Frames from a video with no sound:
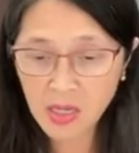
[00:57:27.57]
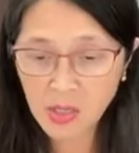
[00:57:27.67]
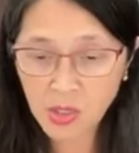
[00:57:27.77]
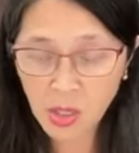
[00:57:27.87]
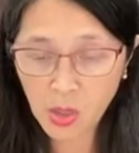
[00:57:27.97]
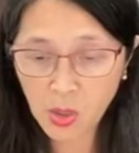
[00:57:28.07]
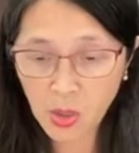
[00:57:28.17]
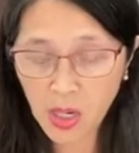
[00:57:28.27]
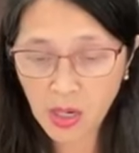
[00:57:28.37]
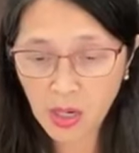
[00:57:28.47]

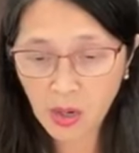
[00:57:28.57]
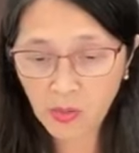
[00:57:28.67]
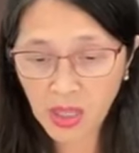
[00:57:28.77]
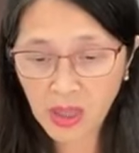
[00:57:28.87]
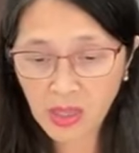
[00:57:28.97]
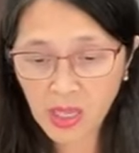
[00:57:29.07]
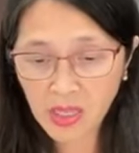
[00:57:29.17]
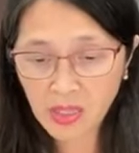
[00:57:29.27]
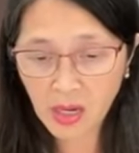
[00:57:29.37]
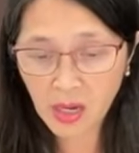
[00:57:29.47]
So with
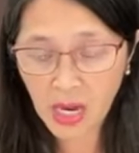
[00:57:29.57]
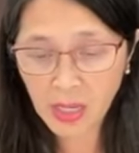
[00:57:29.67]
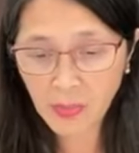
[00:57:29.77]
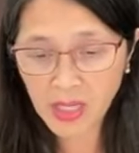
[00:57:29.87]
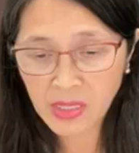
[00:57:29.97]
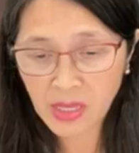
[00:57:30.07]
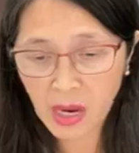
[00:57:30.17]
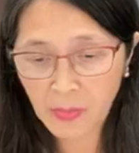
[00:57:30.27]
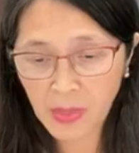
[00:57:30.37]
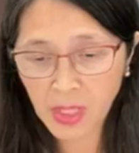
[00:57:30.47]
this
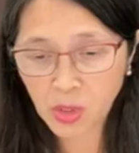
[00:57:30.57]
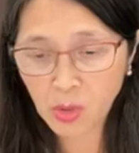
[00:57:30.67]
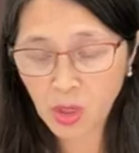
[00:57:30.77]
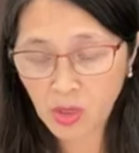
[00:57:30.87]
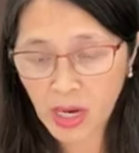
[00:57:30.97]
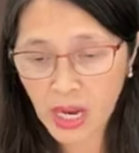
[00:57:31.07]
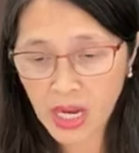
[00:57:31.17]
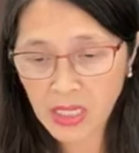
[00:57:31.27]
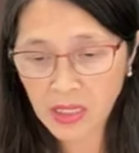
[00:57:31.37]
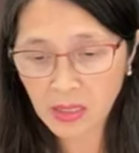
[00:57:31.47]
NBSAP, if you look
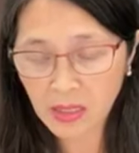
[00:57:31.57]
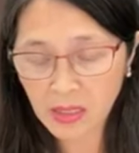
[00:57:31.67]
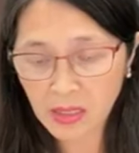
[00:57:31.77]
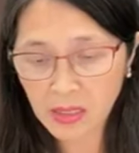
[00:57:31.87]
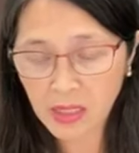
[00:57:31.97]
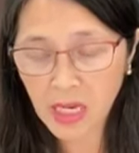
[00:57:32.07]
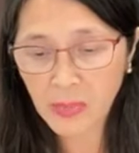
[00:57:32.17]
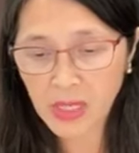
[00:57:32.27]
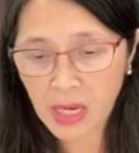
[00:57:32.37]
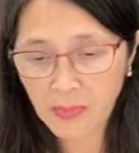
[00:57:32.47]
at the
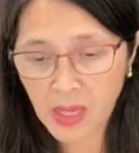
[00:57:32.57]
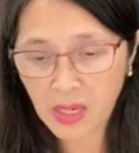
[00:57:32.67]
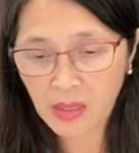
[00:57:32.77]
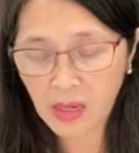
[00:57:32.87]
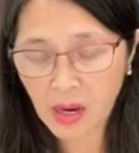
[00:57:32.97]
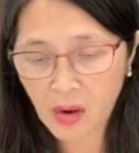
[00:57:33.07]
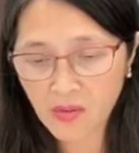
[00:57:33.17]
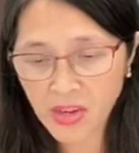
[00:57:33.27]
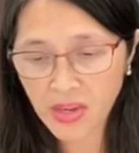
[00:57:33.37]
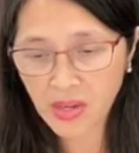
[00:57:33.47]
NBSAP that
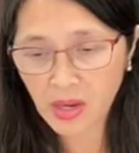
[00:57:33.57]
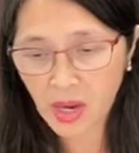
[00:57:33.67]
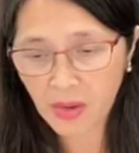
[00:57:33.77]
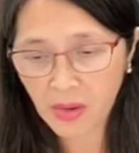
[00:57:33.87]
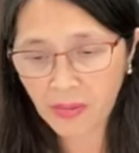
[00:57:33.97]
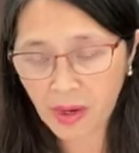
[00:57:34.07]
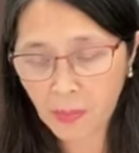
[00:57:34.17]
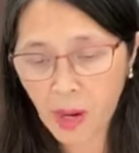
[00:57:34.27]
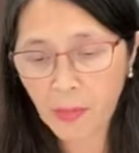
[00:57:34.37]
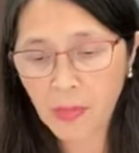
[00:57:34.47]
we
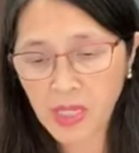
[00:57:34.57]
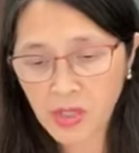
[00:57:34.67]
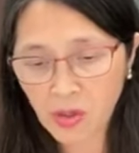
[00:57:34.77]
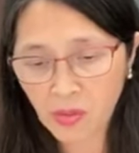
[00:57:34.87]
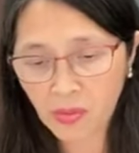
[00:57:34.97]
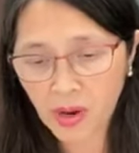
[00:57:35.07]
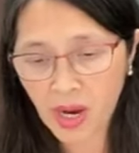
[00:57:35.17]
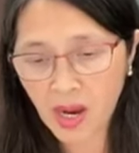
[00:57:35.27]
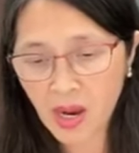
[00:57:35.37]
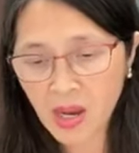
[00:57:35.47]
have published so
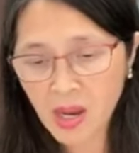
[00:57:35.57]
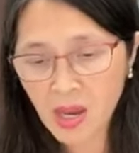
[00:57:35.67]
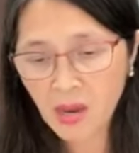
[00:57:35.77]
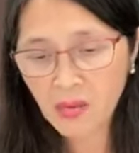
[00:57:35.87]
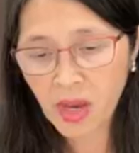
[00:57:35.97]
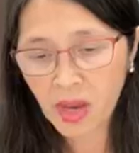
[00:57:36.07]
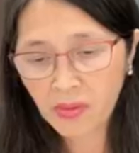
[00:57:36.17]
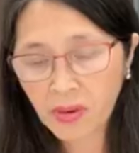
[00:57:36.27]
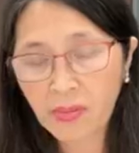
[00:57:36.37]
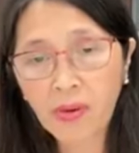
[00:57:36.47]
far, we have
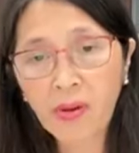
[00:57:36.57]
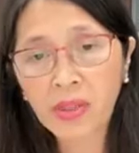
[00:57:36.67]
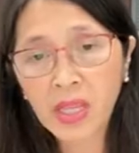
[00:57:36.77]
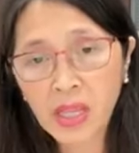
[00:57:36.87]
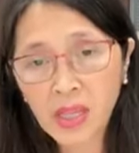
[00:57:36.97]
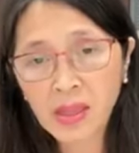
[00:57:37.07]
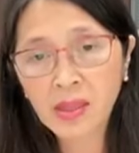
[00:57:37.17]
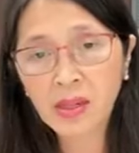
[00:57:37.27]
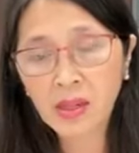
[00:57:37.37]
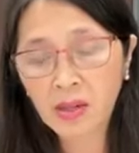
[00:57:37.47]

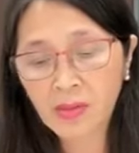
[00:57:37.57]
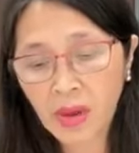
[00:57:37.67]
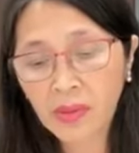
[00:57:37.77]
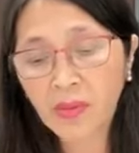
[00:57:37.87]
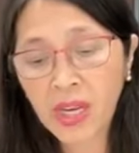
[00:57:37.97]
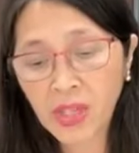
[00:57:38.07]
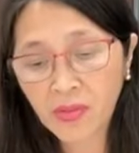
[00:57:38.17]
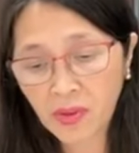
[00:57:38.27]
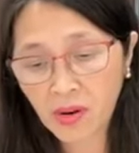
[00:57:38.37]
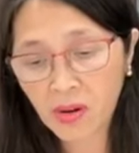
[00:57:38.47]

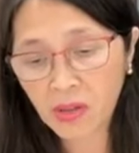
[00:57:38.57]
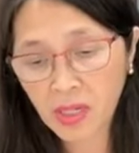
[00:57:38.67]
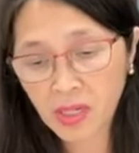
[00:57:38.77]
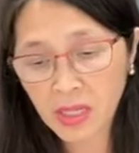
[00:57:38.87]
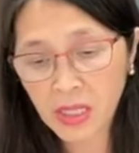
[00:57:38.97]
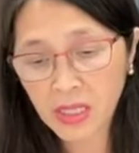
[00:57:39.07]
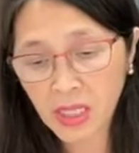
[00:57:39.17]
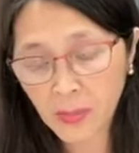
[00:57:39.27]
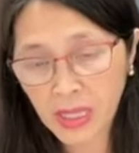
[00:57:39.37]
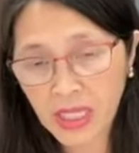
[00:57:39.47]
24
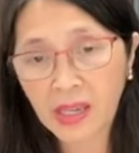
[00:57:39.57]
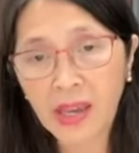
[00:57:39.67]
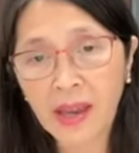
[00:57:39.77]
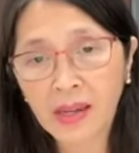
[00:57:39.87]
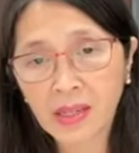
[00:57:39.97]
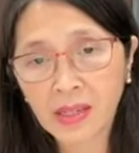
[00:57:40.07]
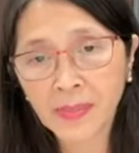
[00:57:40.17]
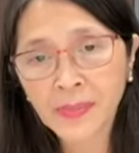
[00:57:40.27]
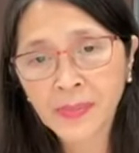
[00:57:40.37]
thematic areas.